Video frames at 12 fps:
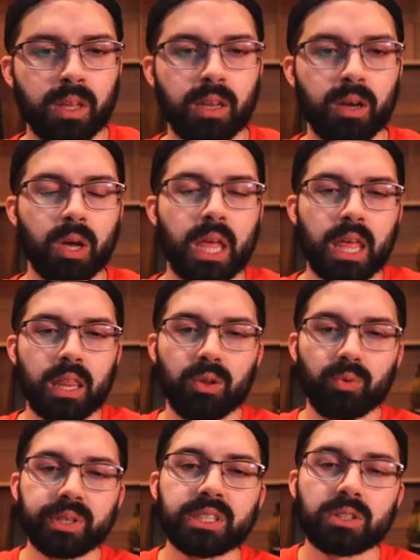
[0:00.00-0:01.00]
Now,
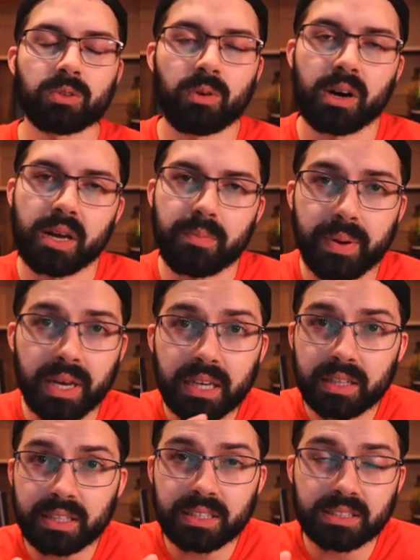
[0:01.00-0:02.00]
the reason why
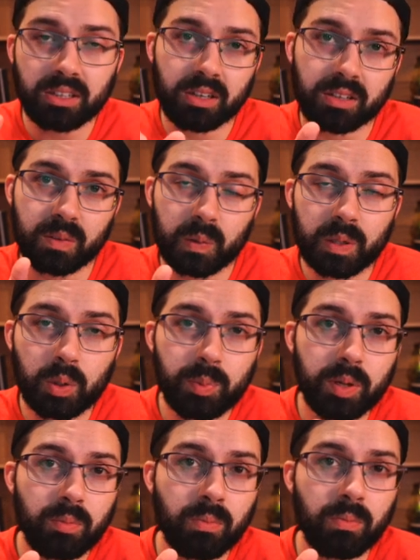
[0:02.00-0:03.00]
picking these are a little
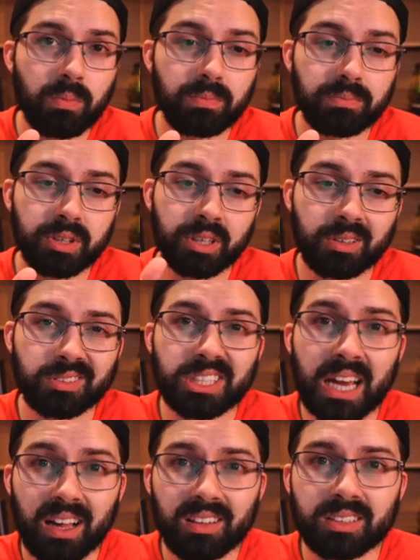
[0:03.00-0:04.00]
bit, you know,
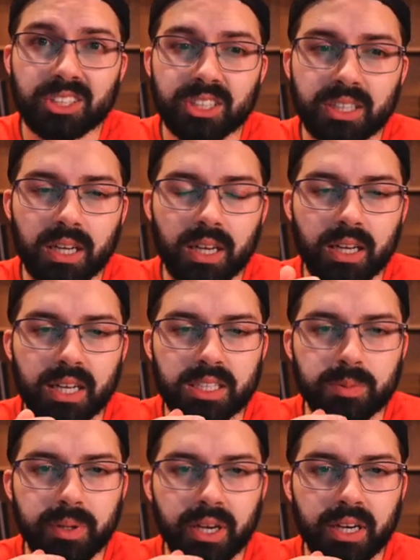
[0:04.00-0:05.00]
challenging
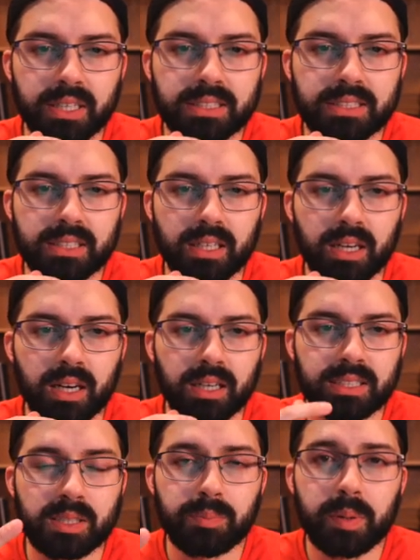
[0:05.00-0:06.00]
is because
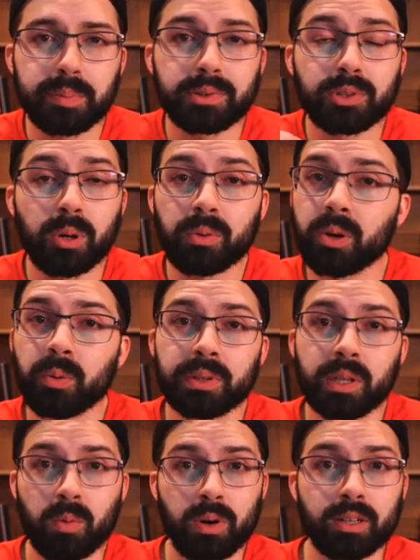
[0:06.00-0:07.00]
some people don't know
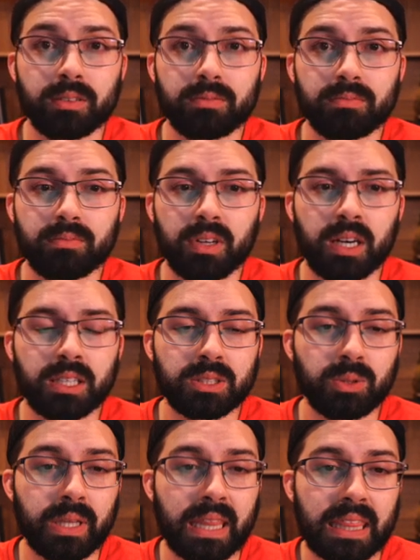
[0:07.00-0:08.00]
what they want.
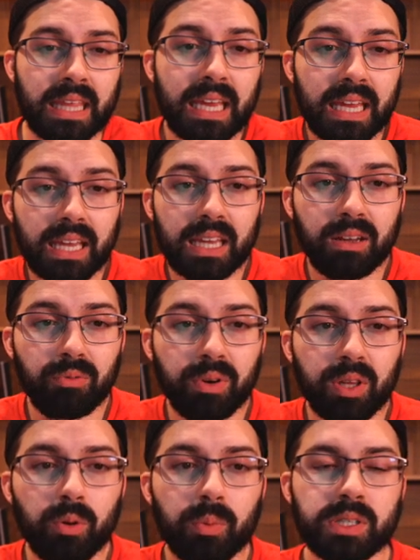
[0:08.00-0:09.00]
So they
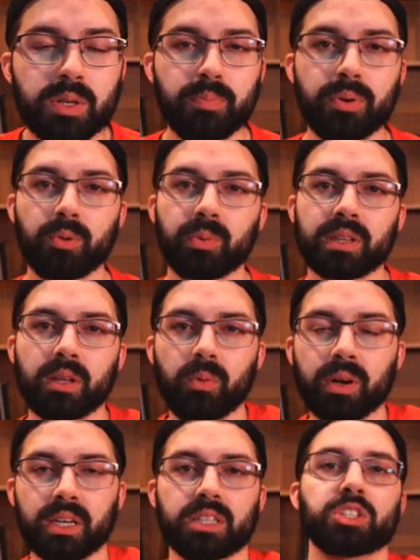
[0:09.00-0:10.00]
really want to put what they
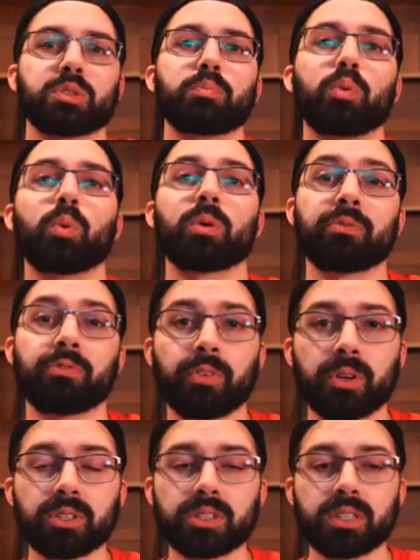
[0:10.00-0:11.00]
want to explore
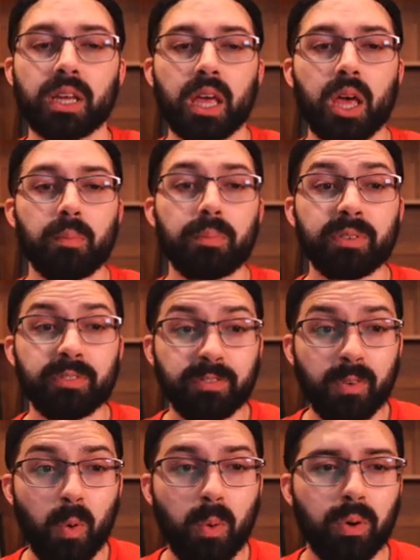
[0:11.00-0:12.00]
first
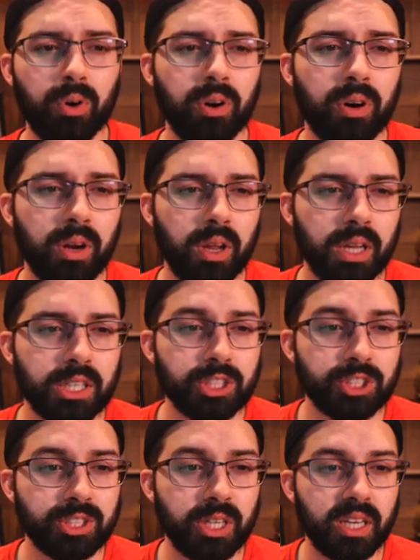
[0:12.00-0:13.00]
before
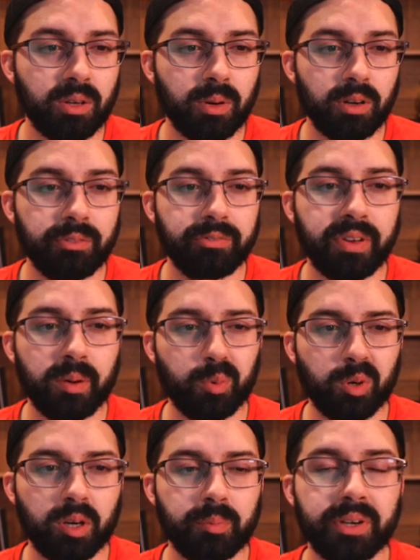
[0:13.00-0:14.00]
January,
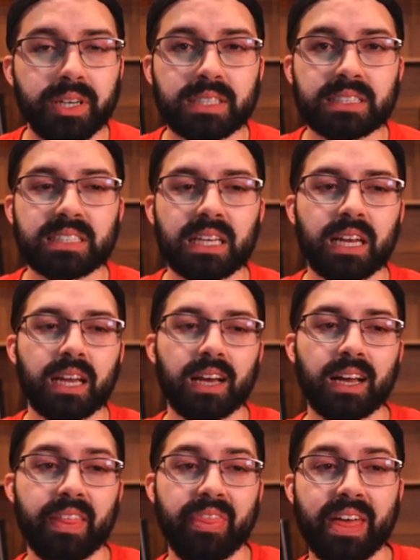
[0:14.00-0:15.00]
February, because
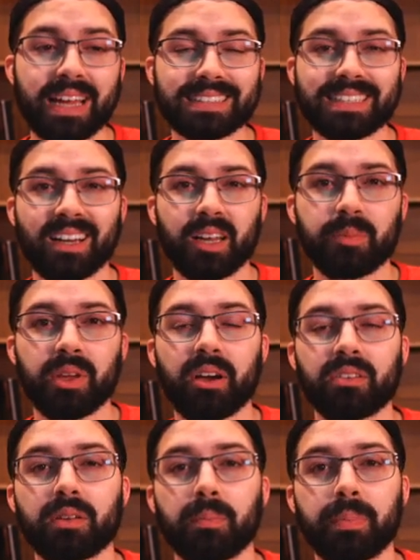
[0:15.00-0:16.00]
that time you
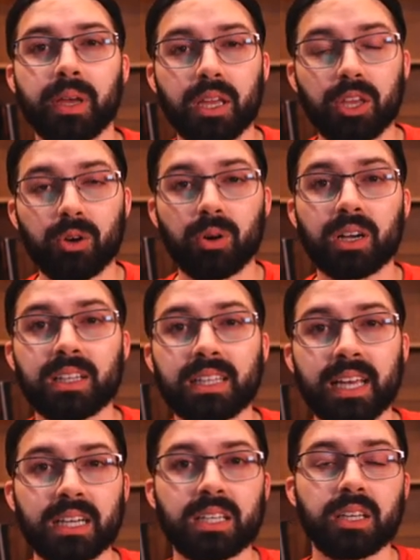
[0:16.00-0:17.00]
have to pick your
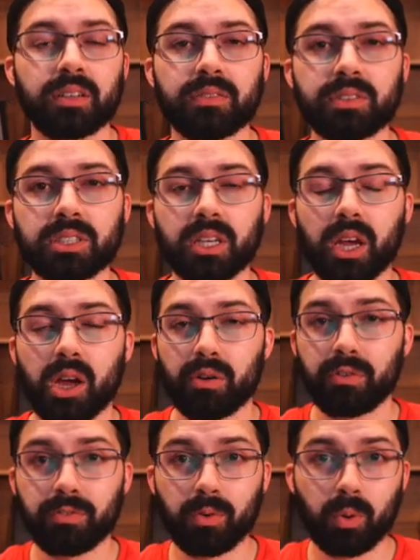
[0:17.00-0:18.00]
electives
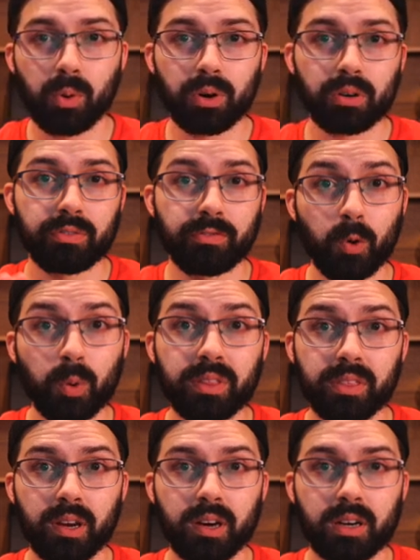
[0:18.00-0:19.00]
for
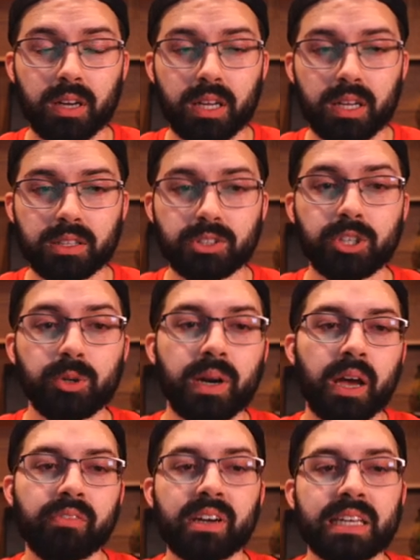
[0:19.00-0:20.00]
fourth year. And so you want
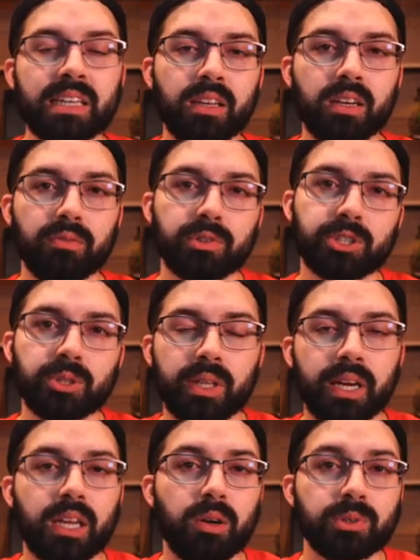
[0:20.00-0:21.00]
to have an idea of what you
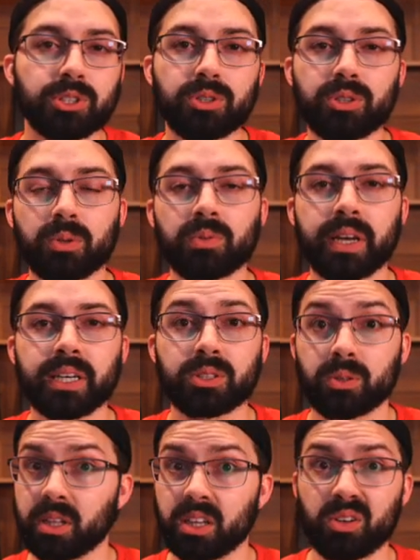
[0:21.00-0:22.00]
like and what you don't like
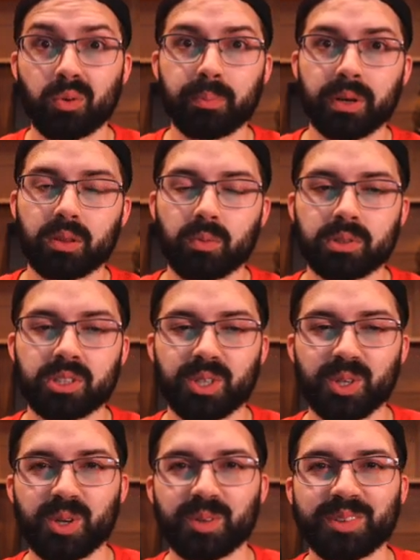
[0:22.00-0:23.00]
so that you don't pick the ones
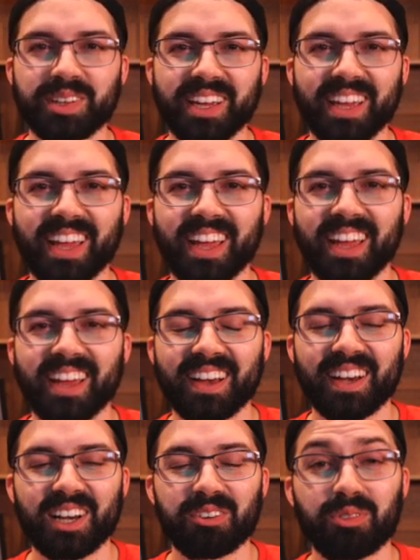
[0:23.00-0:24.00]
you don't like
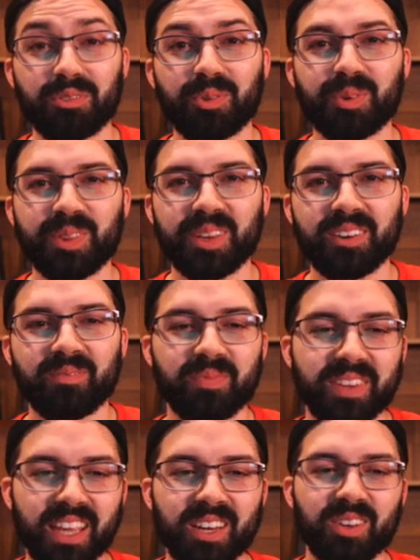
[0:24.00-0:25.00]
for fourth year
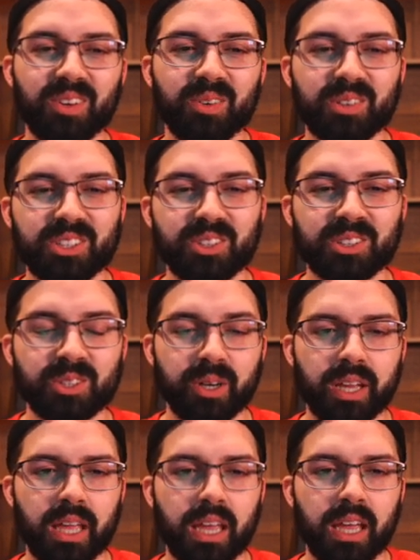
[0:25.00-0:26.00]
and you do what you enjoy.